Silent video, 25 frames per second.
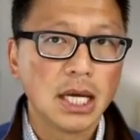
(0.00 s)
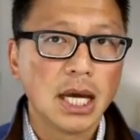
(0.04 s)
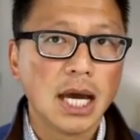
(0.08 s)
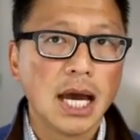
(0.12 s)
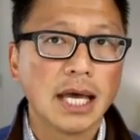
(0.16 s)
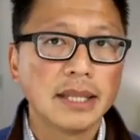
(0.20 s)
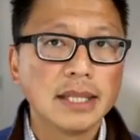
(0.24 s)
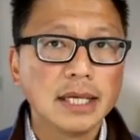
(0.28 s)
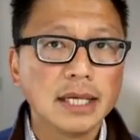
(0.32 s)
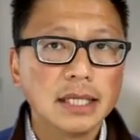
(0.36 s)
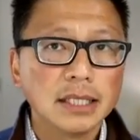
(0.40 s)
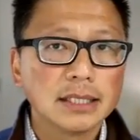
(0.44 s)

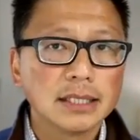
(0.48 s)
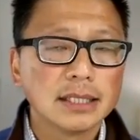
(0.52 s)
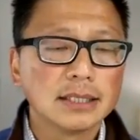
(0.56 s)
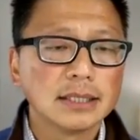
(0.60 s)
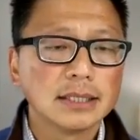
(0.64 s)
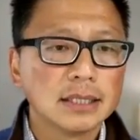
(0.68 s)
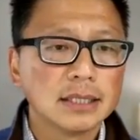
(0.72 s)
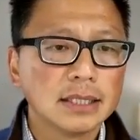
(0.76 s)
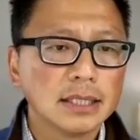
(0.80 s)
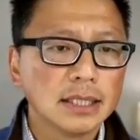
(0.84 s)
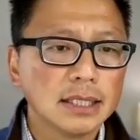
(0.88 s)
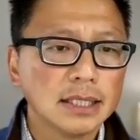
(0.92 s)
I think
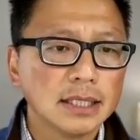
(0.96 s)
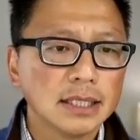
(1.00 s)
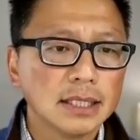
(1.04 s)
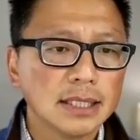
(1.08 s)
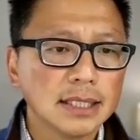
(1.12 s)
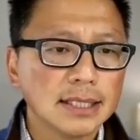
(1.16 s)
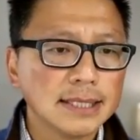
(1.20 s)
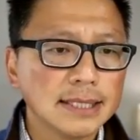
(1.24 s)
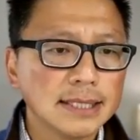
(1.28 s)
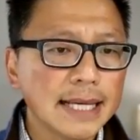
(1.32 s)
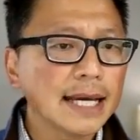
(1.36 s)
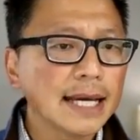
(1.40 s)

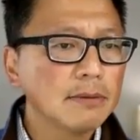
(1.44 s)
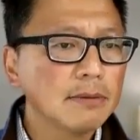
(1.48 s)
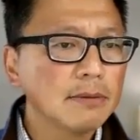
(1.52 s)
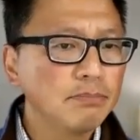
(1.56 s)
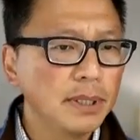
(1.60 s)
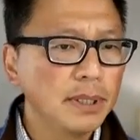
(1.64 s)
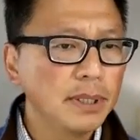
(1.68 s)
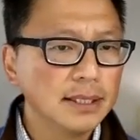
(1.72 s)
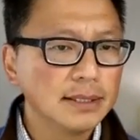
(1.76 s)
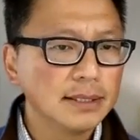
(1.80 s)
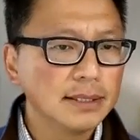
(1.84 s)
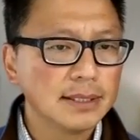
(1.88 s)
the second
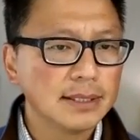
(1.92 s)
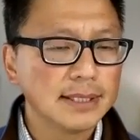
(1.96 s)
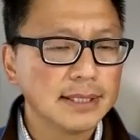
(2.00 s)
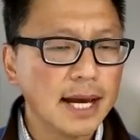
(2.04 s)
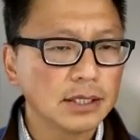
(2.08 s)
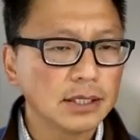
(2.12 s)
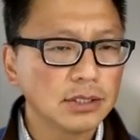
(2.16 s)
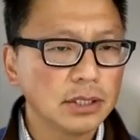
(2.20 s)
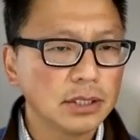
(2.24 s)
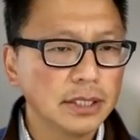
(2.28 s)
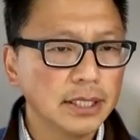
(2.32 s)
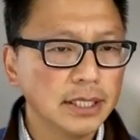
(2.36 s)
piece is
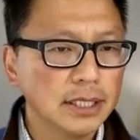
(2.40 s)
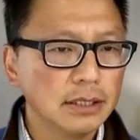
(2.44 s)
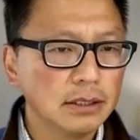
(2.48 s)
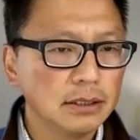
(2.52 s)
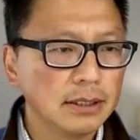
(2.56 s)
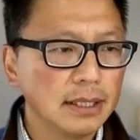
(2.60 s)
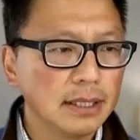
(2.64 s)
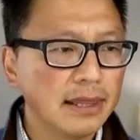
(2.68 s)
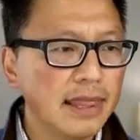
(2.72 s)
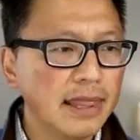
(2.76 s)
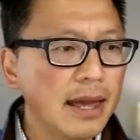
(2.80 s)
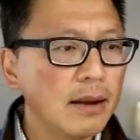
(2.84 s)
actually
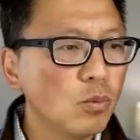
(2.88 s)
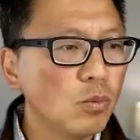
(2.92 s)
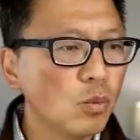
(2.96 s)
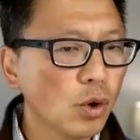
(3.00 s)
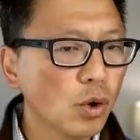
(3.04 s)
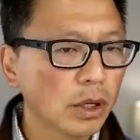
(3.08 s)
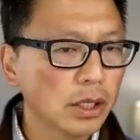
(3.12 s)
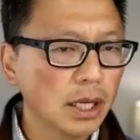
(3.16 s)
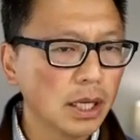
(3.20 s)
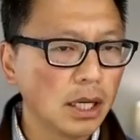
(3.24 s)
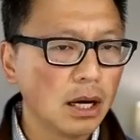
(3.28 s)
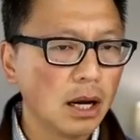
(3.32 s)
then
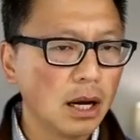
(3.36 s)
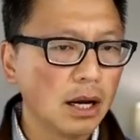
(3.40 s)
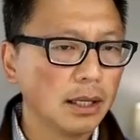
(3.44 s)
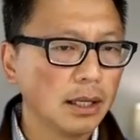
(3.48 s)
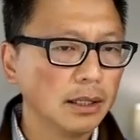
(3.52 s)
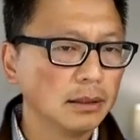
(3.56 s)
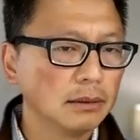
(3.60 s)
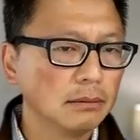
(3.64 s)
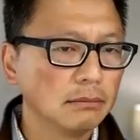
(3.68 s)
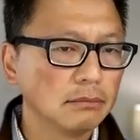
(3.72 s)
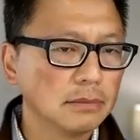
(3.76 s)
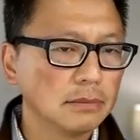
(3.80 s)
working
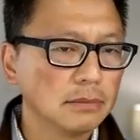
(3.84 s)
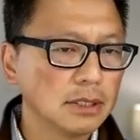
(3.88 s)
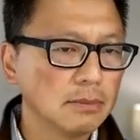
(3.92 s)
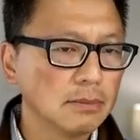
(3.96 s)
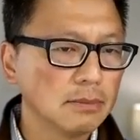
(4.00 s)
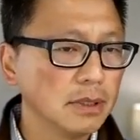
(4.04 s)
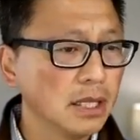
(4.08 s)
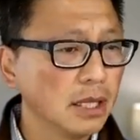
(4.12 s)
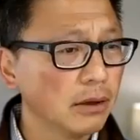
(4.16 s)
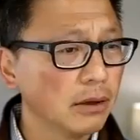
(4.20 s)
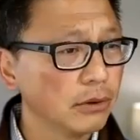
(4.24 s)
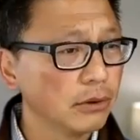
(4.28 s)
on some
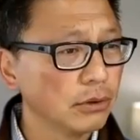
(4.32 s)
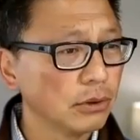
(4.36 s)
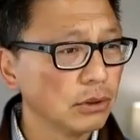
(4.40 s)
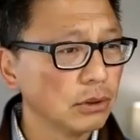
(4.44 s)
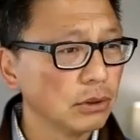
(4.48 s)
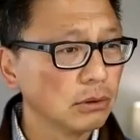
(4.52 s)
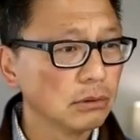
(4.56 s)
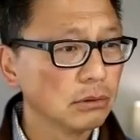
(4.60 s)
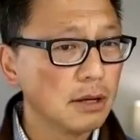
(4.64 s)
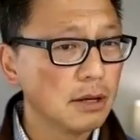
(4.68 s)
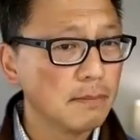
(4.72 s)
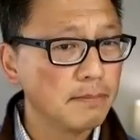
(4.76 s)
of the
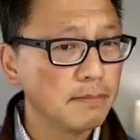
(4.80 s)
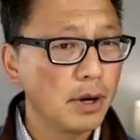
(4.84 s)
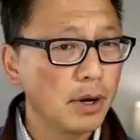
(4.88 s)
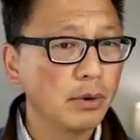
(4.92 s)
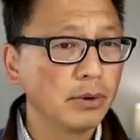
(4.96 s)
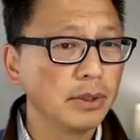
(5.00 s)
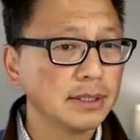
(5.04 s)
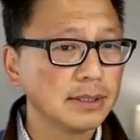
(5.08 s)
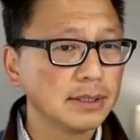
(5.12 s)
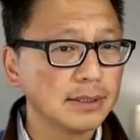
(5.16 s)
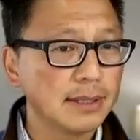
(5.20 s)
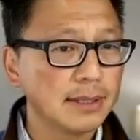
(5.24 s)
other
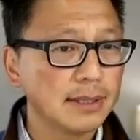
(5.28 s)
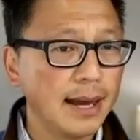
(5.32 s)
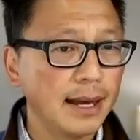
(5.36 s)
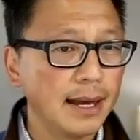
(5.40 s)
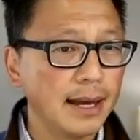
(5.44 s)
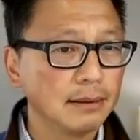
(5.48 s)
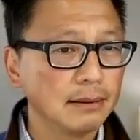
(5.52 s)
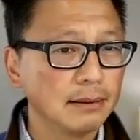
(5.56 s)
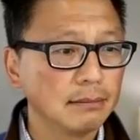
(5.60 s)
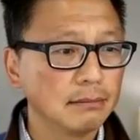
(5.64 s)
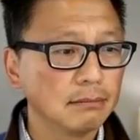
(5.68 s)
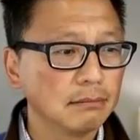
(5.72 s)
components
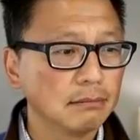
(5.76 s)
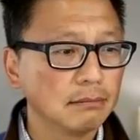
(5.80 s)
that